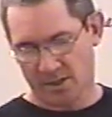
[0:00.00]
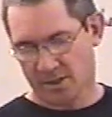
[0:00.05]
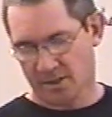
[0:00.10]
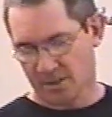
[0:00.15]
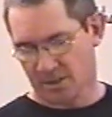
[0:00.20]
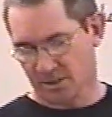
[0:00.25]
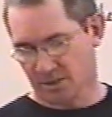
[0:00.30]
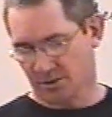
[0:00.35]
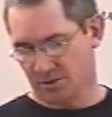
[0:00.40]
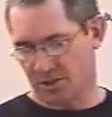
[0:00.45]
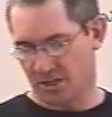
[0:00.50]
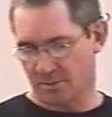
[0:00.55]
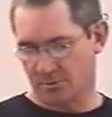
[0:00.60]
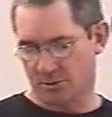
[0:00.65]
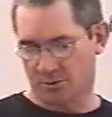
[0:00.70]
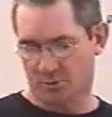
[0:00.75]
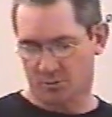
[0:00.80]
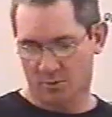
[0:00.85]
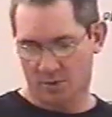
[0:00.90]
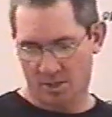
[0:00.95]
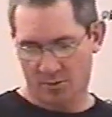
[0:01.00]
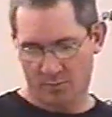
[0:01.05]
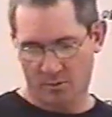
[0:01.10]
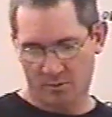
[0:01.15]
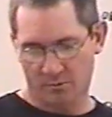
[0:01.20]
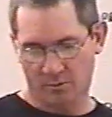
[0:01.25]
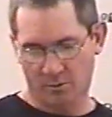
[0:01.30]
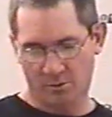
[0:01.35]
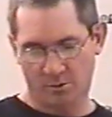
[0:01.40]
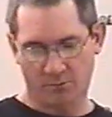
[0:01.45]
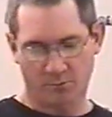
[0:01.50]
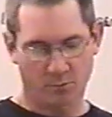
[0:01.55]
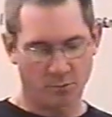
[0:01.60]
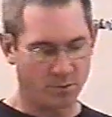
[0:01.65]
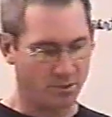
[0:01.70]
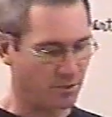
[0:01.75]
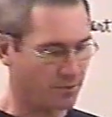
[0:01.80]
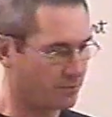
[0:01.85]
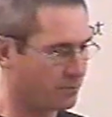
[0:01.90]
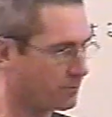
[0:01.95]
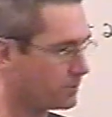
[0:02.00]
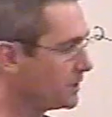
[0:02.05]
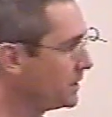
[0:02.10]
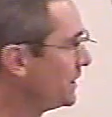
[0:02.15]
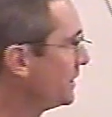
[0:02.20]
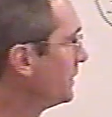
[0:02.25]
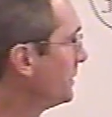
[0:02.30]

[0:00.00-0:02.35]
In chapter 21, verse 43,